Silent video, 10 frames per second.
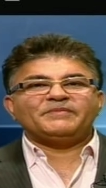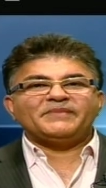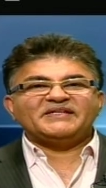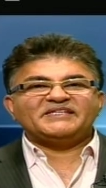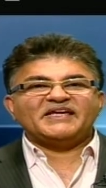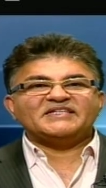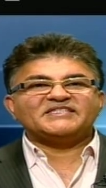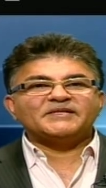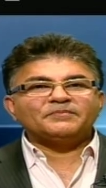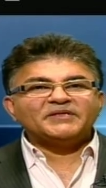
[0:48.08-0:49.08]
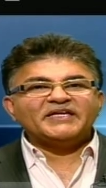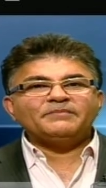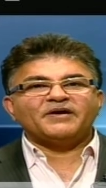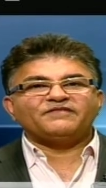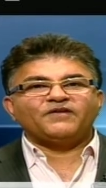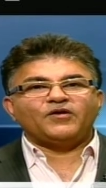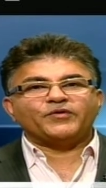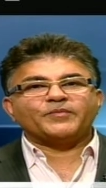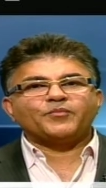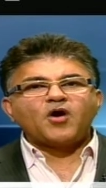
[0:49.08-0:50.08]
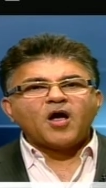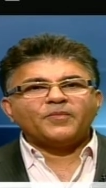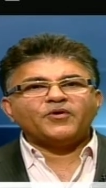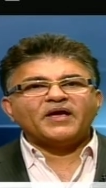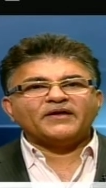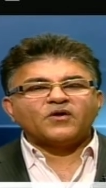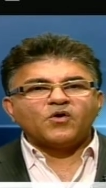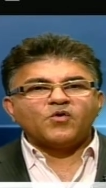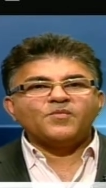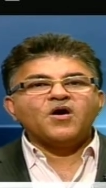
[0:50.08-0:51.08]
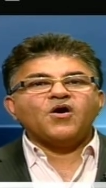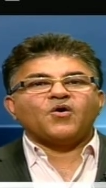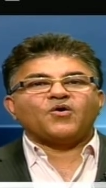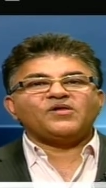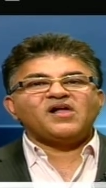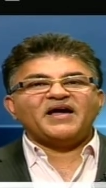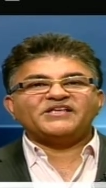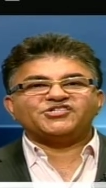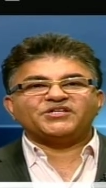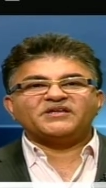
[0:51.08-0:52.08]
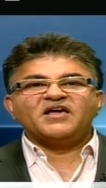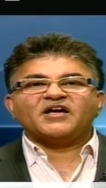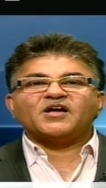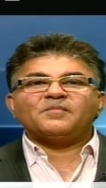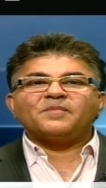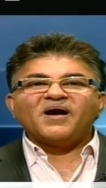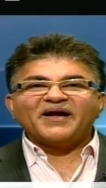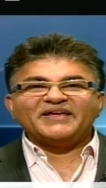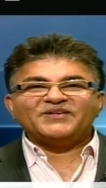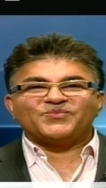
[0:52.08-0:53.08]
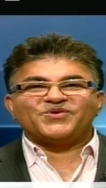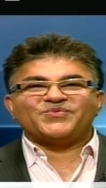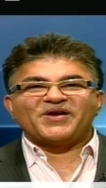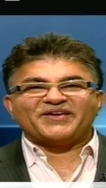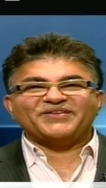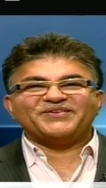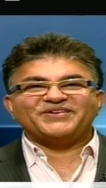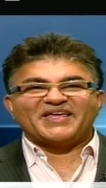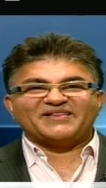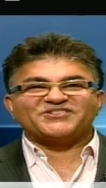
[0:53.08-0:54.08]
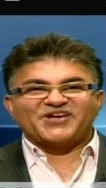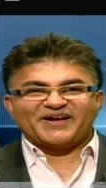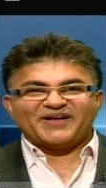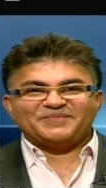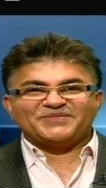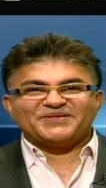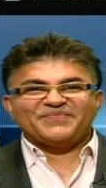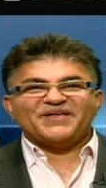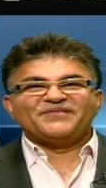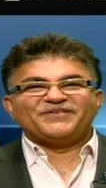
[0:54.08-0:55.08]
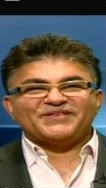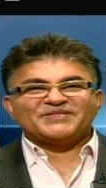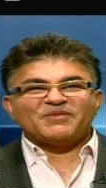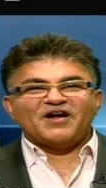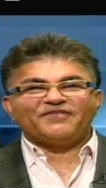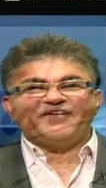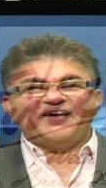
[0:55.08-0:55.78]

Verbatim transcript: be maintained simply by following proper at-home oral hygiene combined with regular dental checkups. For the Smile